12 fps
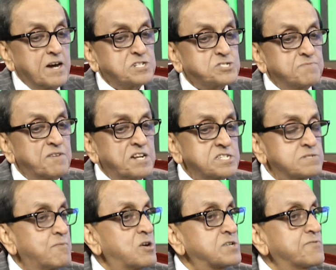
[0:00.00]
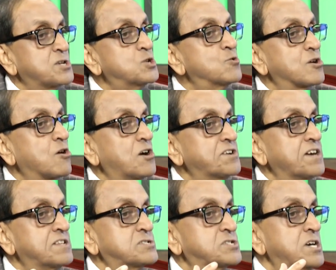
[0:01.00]
a tremendous amount of a newer
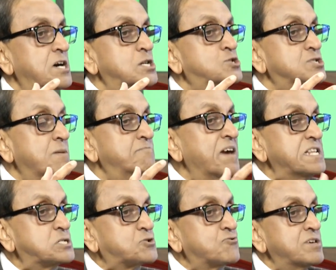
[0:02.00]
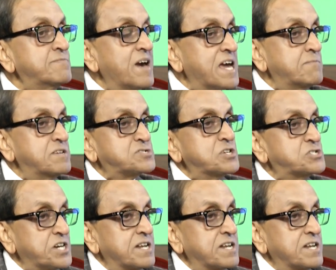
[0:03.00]
audience to the mainstream NBC